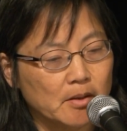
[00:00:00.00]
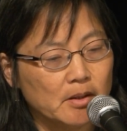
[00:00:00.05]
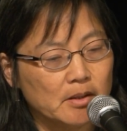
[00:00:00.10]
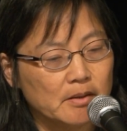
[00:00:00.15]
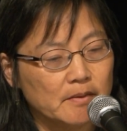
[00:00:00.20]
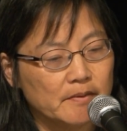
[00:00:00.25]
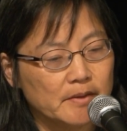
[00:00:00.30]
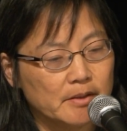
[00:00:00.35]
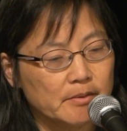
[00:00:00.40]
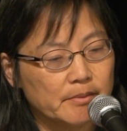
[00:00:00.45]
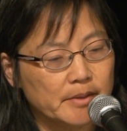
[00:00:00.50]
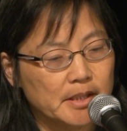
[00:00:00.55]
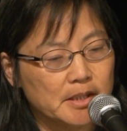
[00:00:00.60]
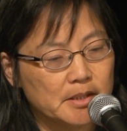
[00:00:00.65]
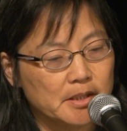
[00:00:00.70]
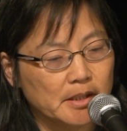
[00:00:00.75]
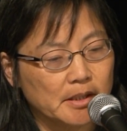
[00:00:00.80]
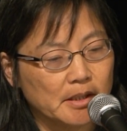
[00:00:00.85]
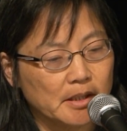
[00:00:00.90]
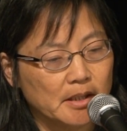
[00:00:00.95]
all over the
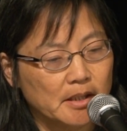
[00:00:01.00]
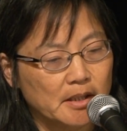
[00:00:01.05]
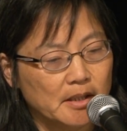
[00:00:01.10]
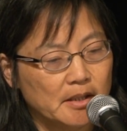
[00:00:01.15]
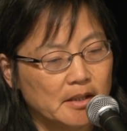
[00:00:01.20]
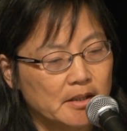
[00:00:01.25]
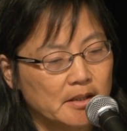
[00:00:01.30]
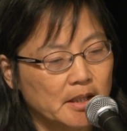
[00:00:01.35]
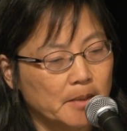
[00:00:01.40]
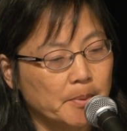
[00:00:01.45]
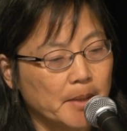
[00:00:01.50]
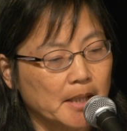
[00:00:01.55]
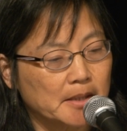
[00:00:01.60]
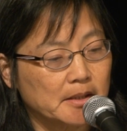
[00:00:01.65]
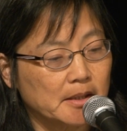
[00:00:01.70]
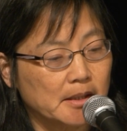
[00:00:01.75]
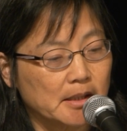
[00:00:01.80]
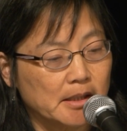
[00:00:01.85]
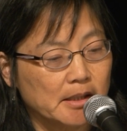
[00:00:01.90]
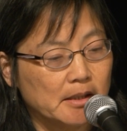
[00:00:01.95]
region. They
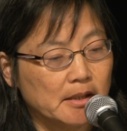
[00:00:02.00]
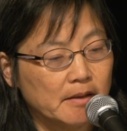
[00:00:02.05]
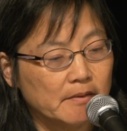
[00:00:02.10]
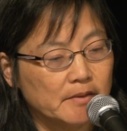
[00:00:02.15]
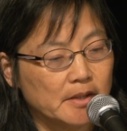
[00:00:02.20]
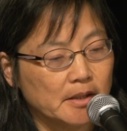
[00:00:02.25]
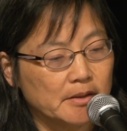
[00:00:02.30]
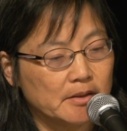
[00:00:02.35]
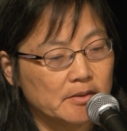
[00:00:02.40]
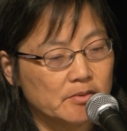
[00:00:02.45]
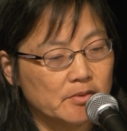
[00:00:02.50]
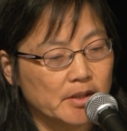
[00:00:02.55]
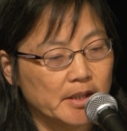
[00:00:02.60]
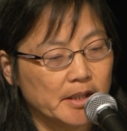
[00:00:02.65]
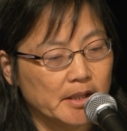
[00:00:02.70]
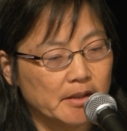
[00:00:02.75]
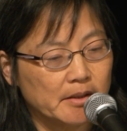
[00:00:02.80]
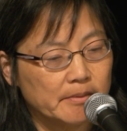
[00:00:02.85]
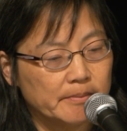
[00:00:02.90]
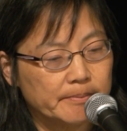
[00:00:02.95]
practically lived on the
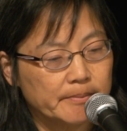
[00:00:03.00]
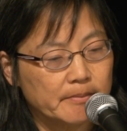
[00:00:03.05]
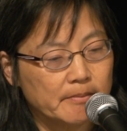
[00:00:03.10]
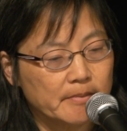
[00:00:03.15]
trail.